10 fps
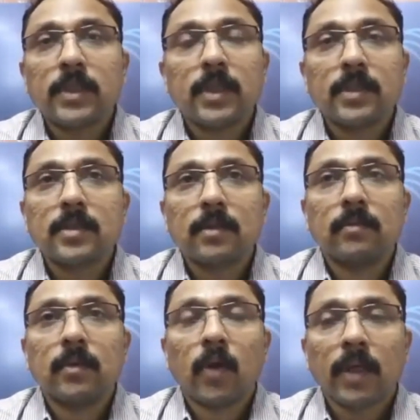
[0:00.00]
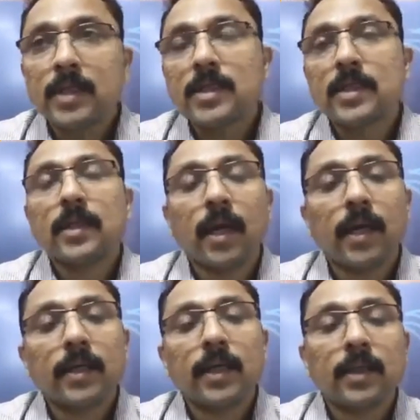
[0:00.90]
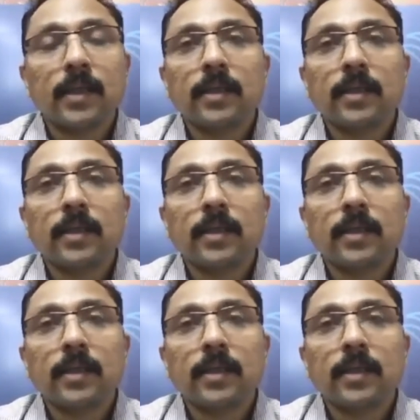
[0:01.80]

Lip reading: organization are taking